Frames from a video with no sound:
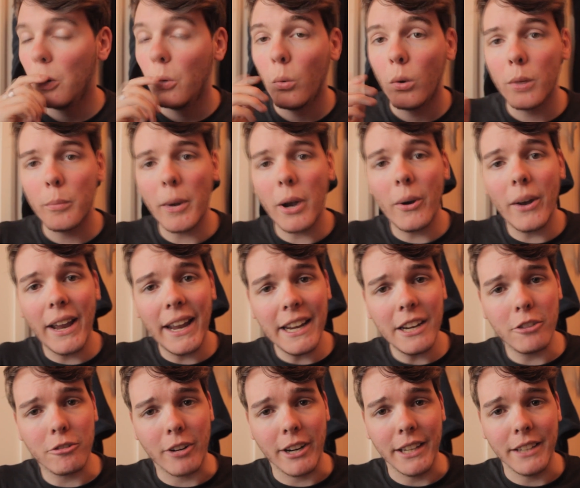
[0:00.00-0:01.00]
What about
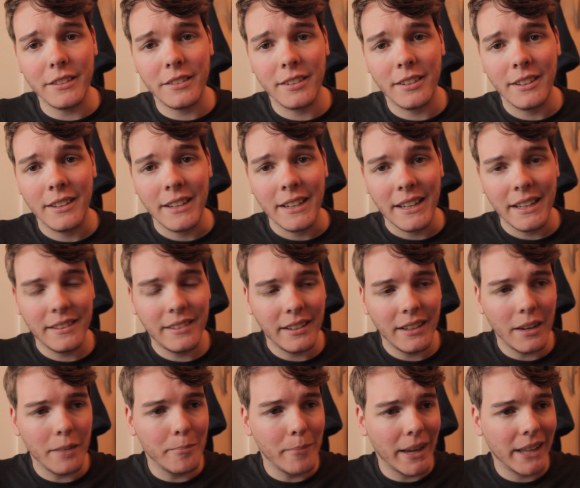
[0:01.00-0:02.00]
a great? Is
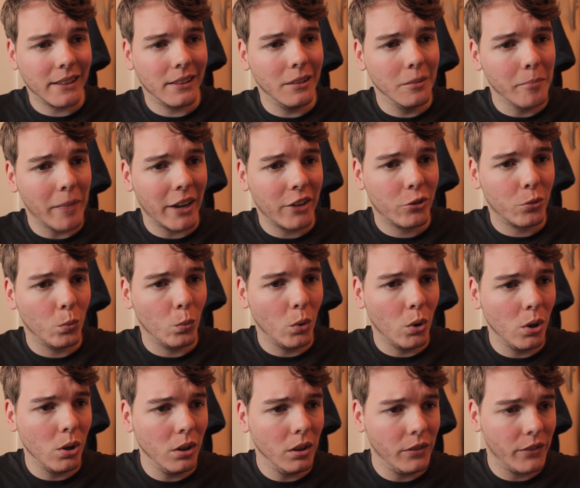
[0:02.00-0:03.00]
he a metal mesh
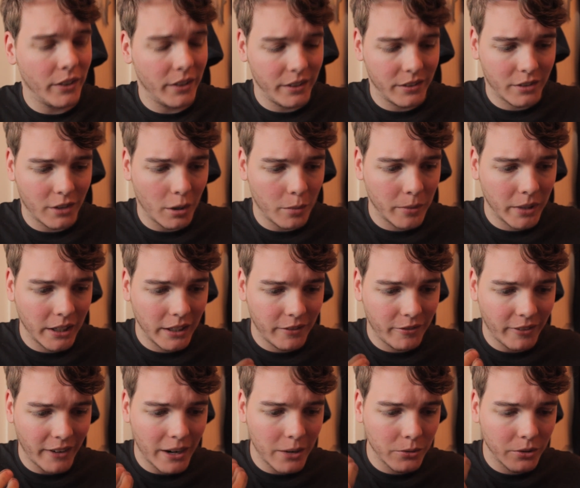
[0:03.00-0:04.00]
wall that is commonly
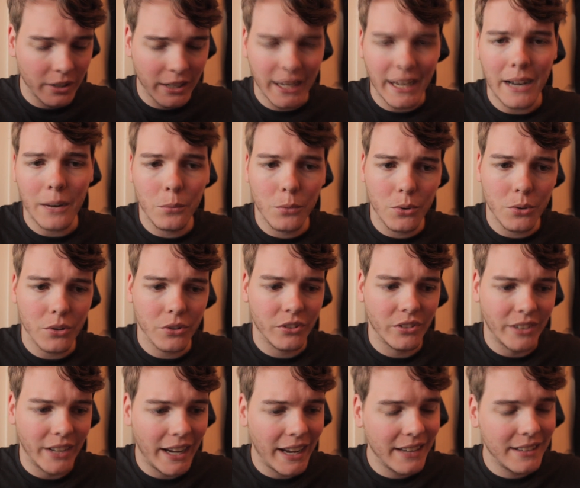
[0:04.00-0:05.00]
found on
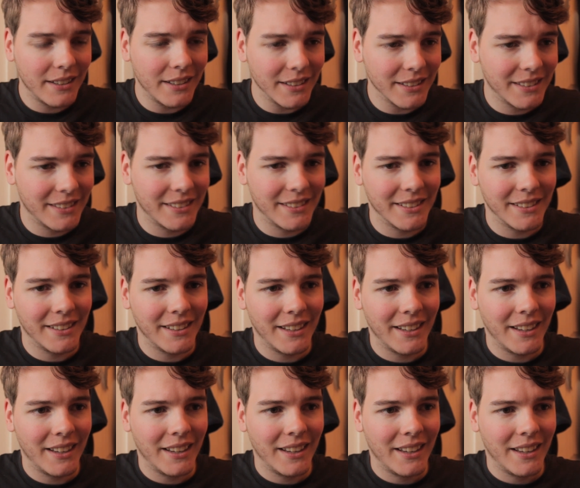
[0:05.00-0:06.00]
catwalks and air ducts?
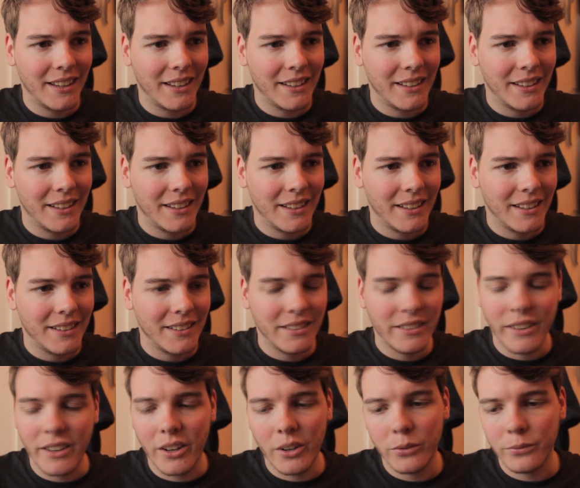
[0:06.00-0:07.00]

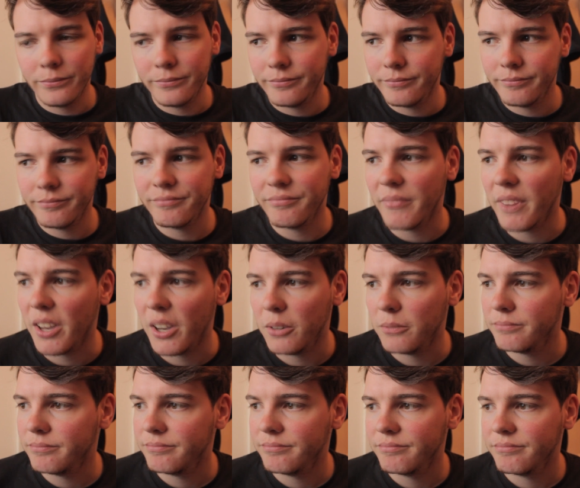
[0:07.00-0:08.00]
No,
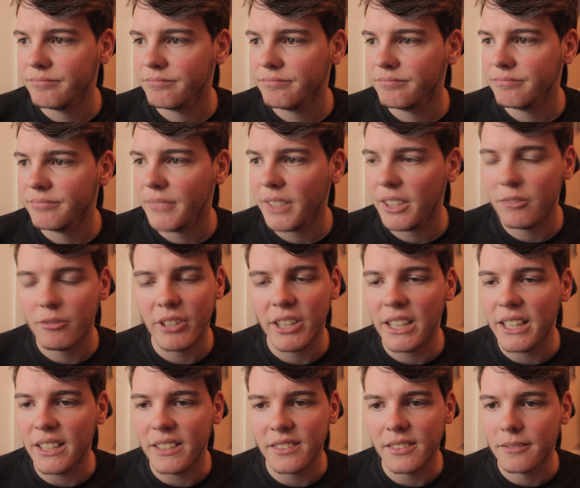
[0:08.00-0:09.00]
he
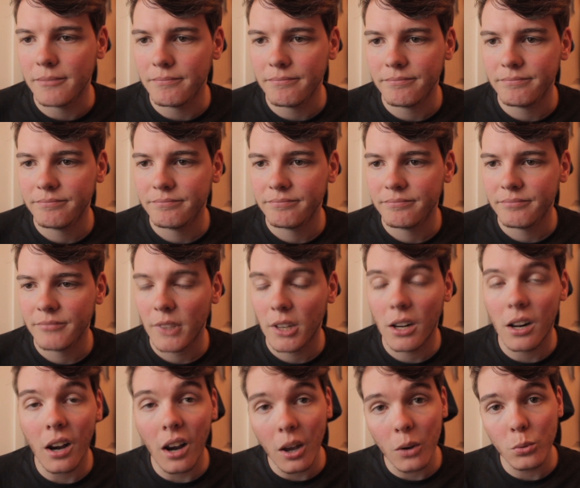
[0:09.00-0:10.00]
really isn't.
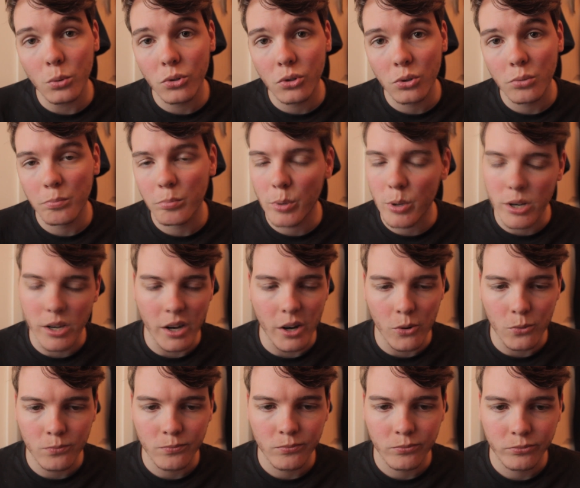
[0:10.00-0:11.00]
Close, but
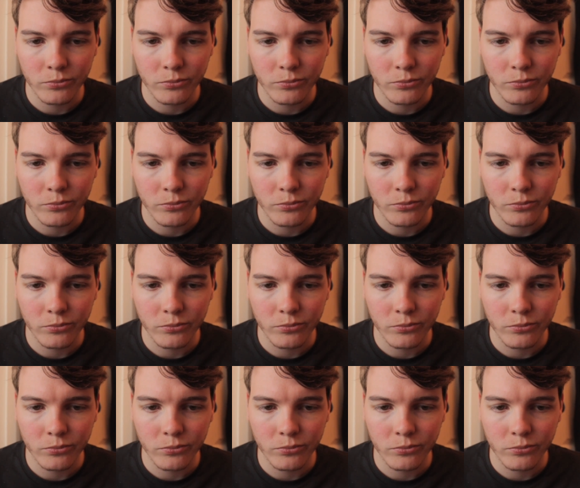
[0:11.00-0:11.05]
no.